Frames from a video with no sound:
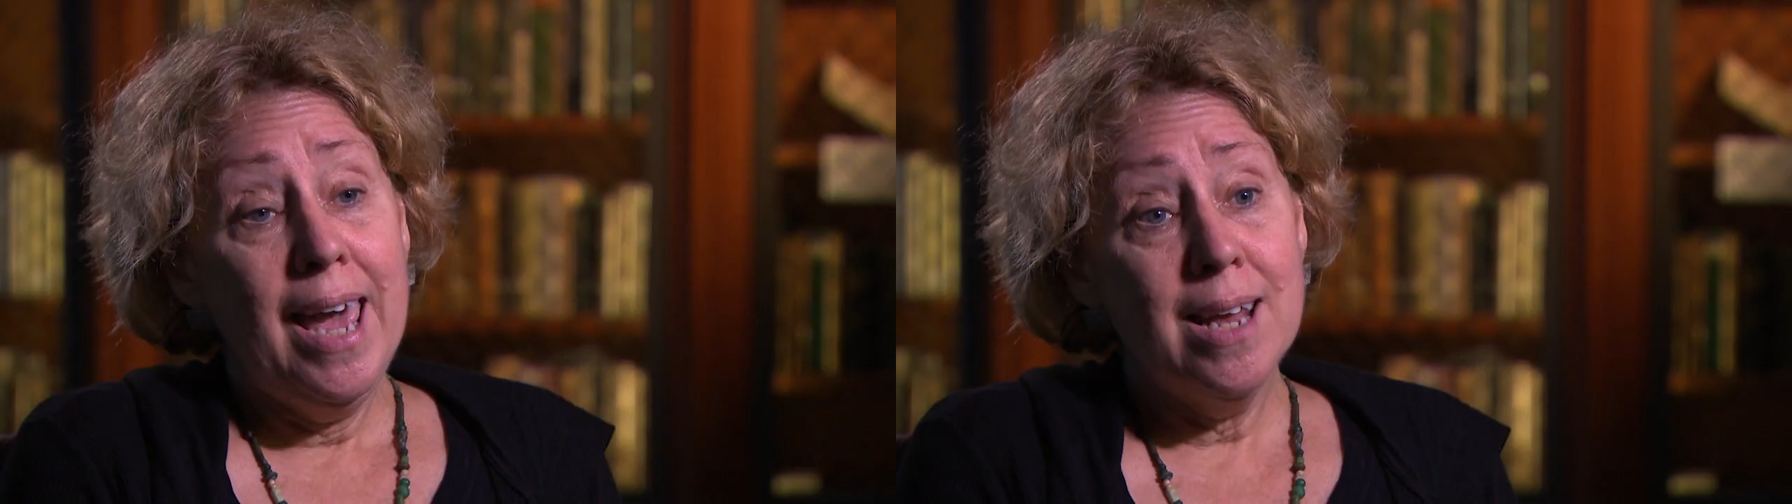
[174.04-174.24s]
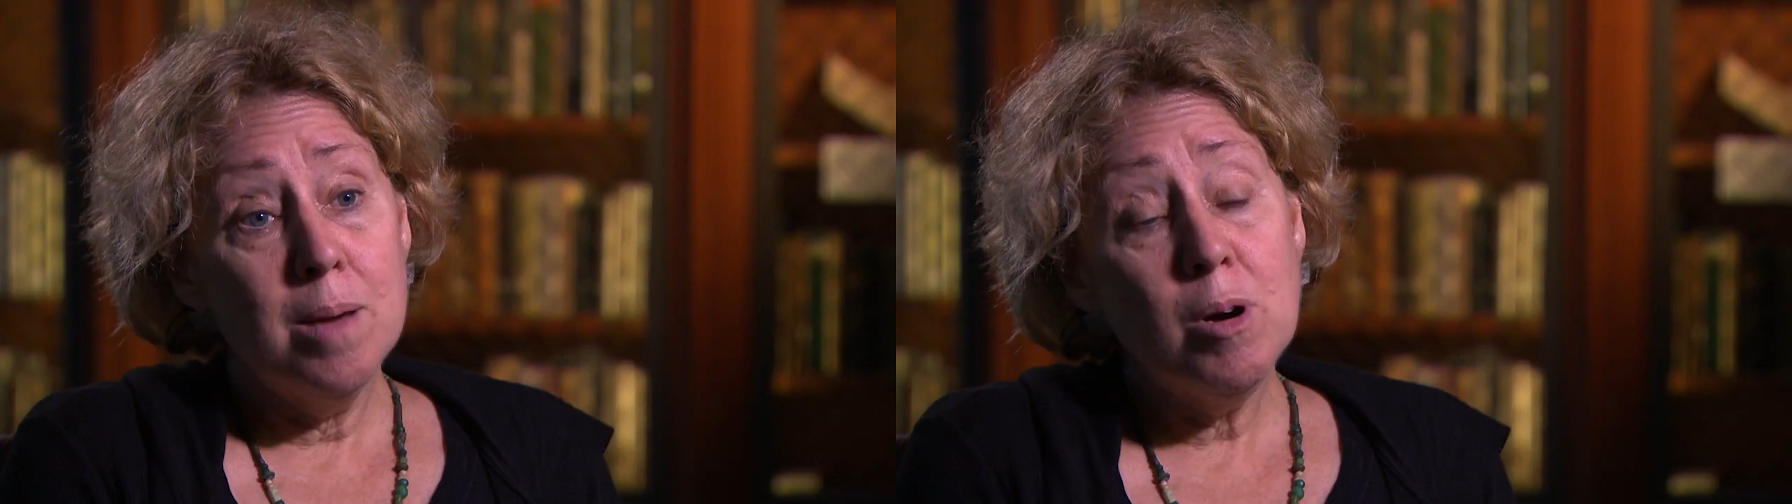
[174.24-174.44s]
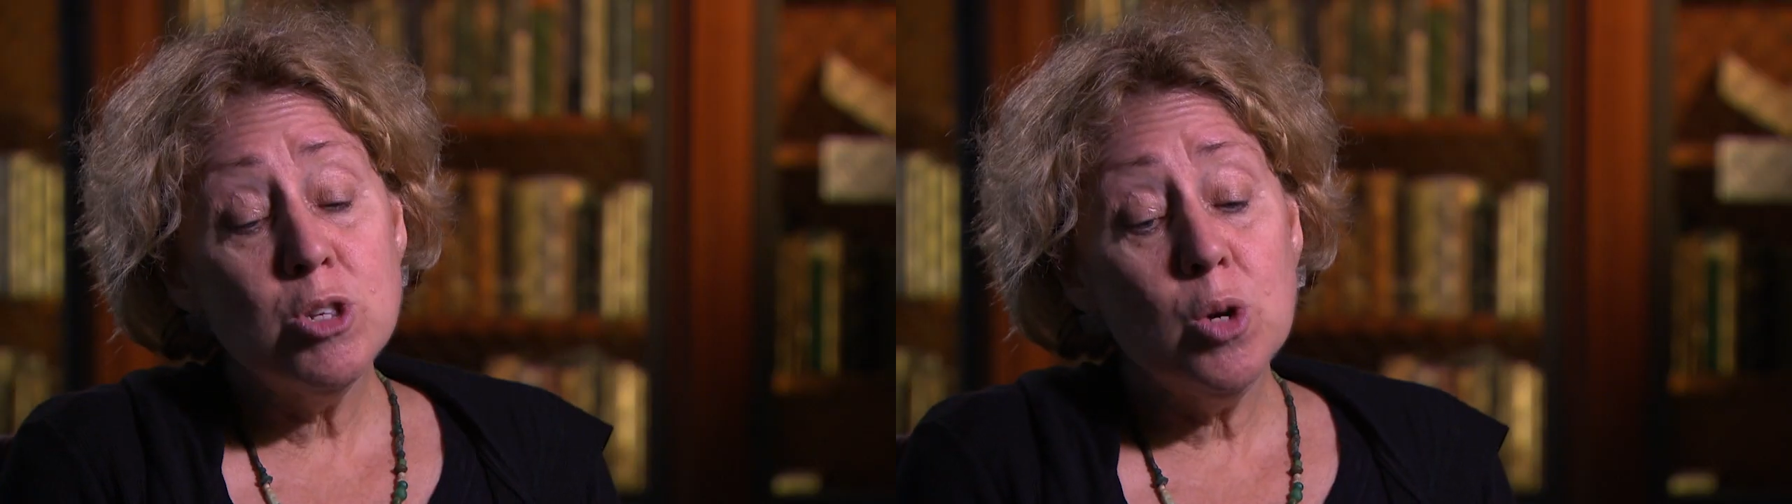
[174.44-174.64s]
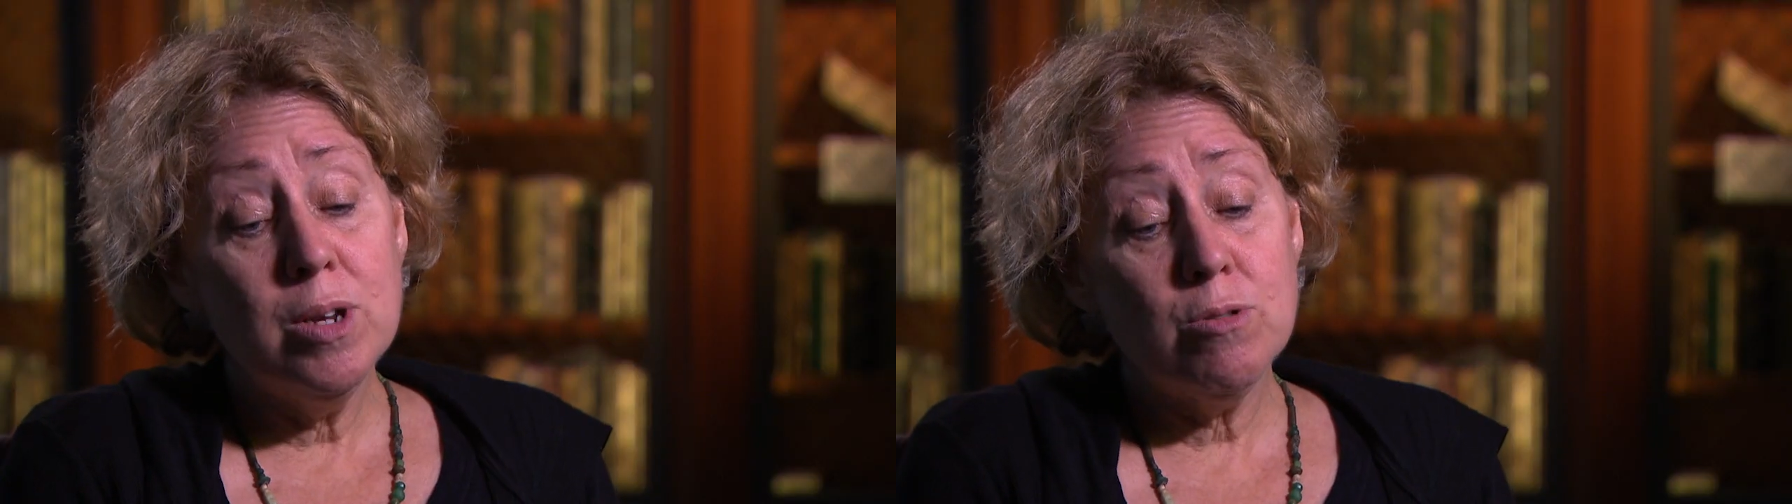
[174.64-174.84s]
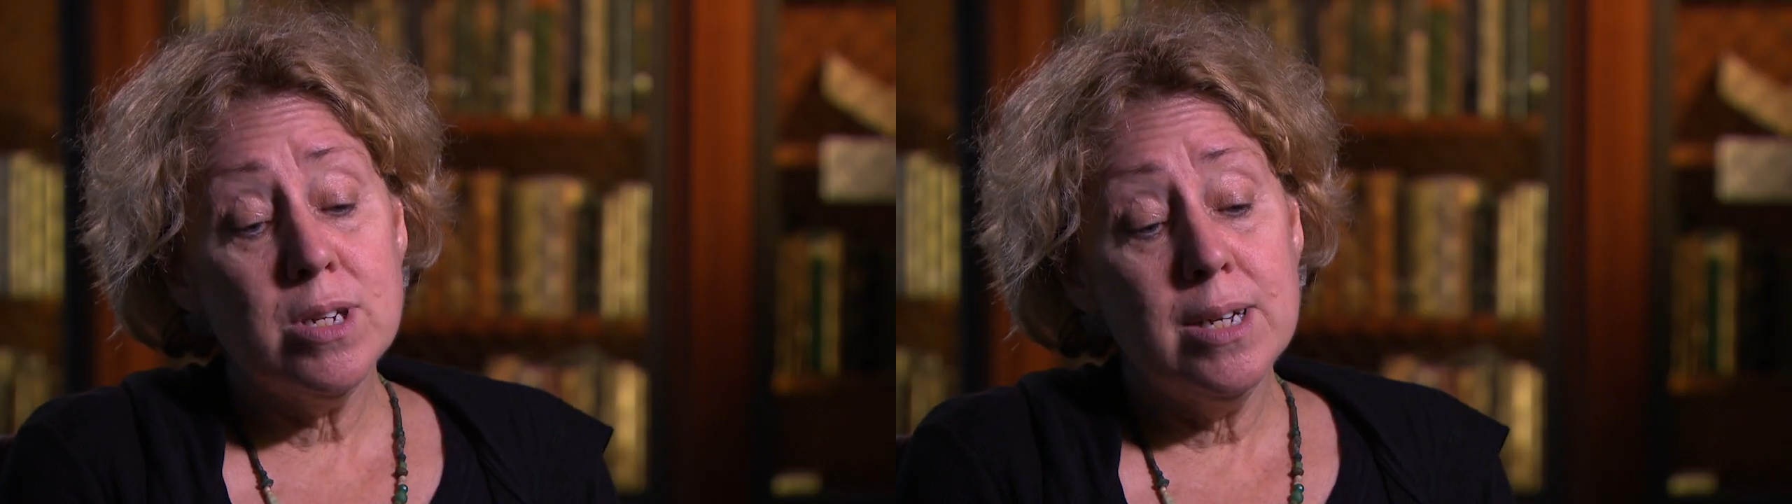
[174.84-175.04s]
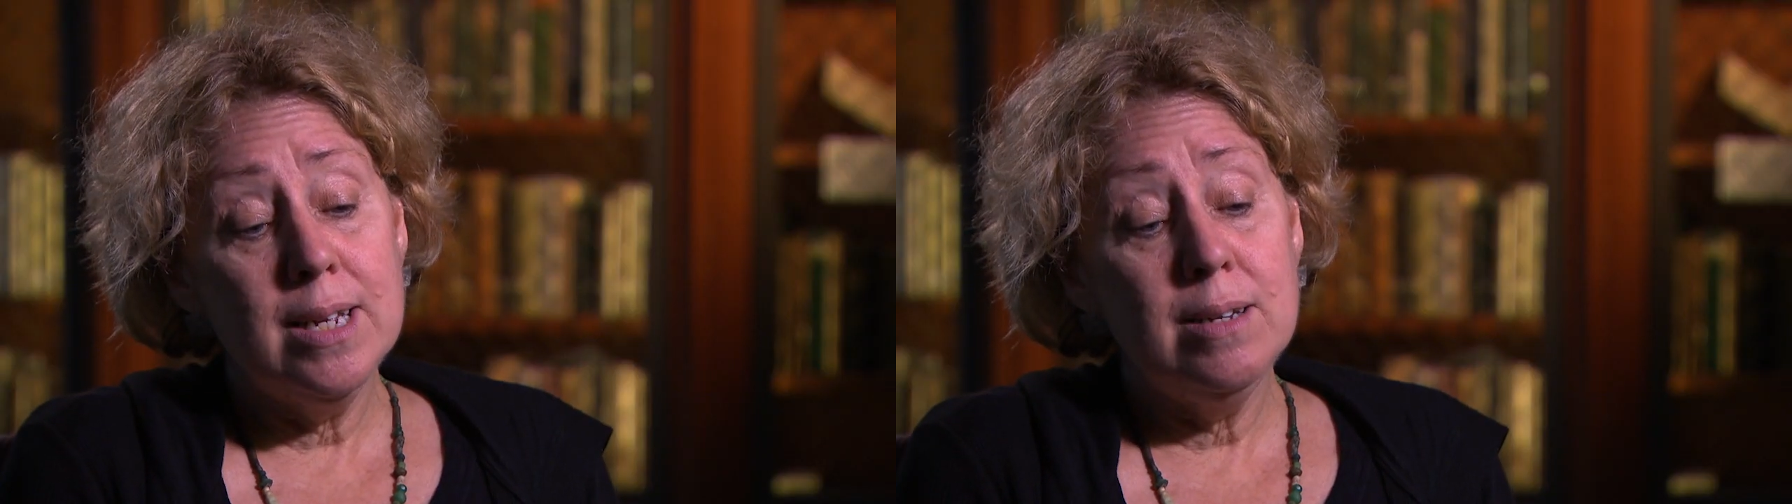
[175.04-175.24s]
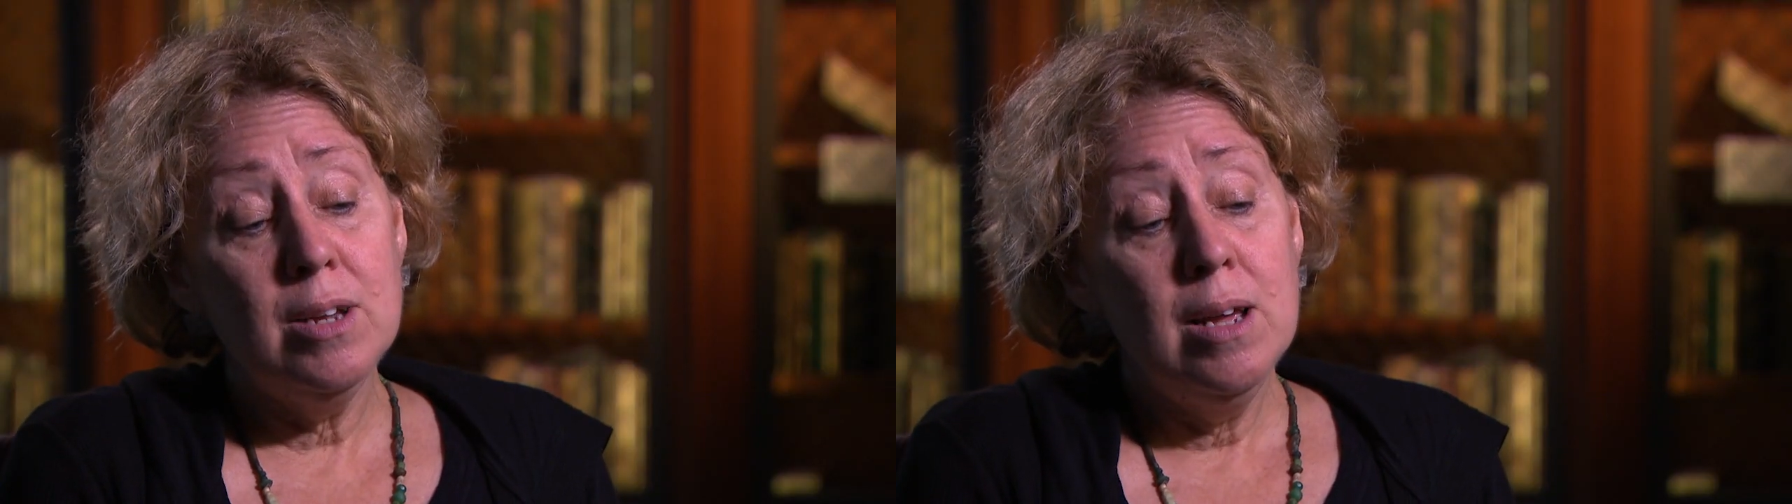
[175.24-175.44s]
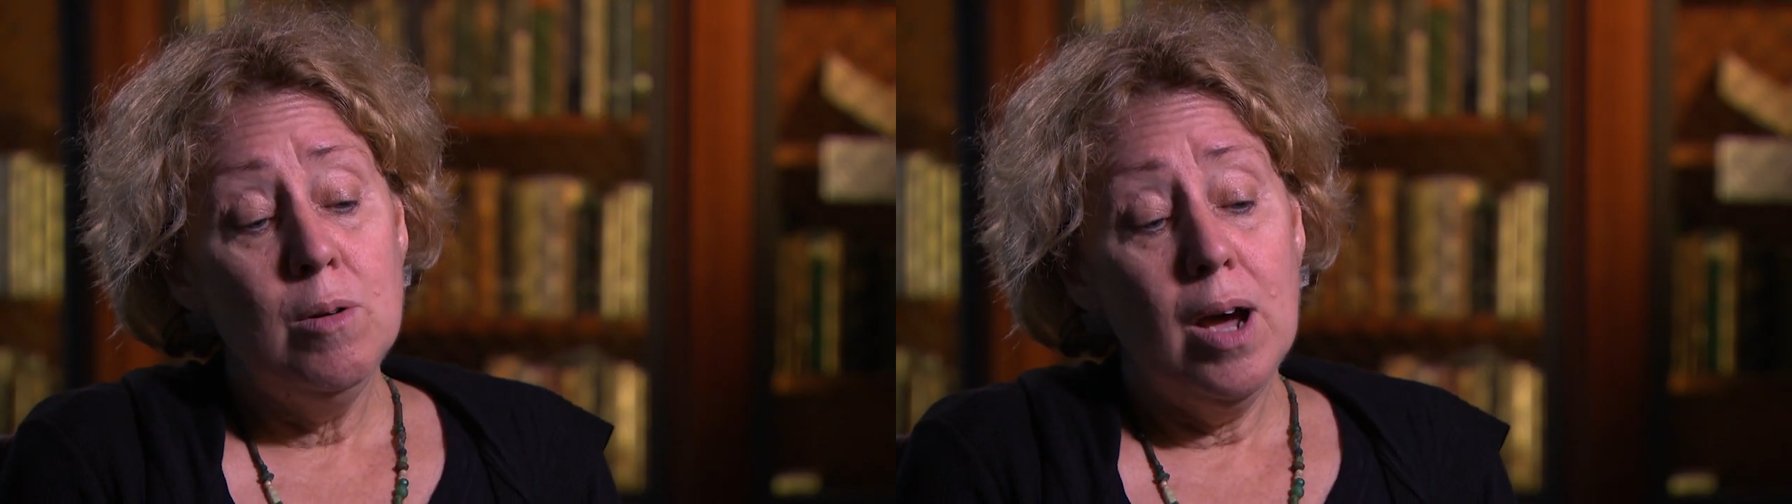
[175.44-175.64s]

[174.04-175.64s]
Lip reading: And I'm also interested in